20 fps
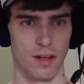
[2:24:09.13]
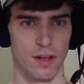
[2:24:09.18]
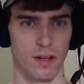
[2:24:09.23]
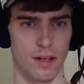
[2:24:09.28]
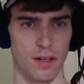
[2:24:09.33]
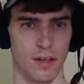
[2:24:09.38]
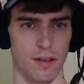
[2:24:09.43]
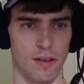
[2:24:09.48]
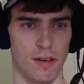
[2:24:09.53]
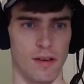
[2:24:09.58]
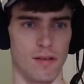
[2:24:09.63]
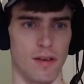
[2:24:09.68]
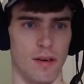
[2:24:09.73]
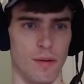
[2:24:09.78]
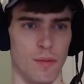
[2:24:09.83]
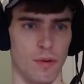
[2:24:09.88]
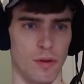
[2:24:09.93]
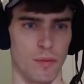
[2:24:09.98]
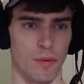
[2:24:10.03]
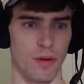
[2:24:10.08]
Because I was
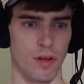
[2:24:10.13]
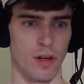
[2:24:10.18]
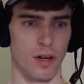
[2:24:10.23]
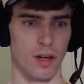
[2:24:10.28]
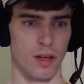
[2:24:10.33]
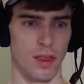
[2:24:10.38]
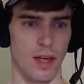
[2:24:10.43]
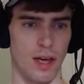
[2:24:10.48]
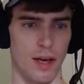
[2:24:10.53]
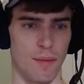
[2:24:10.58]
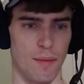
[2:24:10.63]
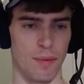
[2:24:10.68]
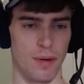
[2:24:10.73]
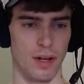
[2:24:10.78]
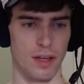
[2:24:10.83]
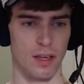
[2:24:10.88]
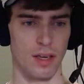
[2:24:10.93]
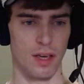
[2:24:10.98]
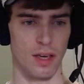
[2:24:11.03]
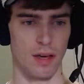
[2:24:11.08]
able to block that, but
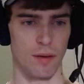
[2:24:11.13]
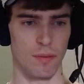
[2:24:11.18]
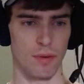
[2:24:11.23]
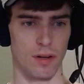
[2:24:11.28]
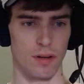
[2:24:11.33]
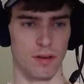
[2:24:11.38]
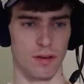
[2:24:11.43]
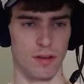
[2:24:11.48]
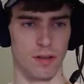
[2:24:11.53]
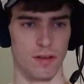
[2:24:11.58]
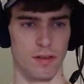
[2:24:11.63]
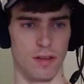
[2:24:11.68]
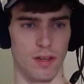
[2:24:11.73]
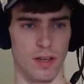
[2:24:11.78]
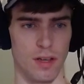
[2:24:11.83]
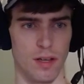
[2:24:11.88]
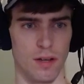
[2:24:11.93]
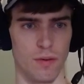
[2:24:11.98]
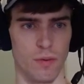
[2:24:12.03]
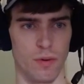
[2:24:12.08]
I can't block this
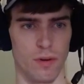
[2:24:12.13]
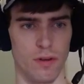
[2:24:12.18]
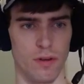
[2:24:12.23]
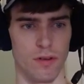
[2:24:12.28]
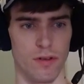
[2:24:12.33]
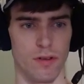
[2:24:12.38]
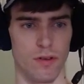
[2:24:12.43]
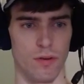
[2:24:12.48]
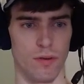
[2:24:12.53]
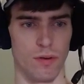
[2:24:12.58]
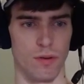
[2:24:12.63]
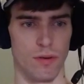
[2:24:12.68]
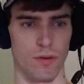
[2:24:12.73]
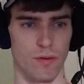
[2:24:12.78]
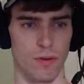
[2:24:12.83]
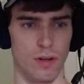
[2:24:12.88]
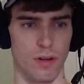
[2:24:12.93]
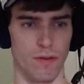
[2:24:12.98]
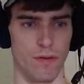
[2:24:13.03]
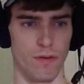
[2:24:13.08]
yet. 1, 2,
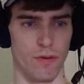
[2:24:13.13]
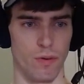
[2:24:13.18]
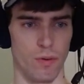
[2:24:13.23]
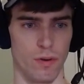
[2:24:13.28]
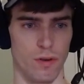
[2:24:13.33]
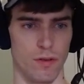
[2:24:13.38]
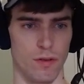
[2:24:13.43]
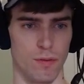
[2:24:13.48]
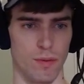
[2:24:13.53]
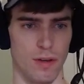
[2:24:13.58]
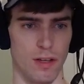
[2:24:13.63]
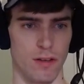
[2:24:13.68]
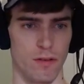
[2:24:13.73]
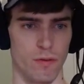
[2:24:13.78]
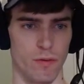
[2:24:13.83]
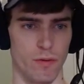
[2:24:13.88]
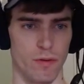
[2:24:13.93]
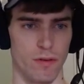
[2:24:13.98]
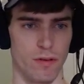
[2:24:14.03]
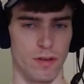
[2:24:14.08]
3, 4, space 1.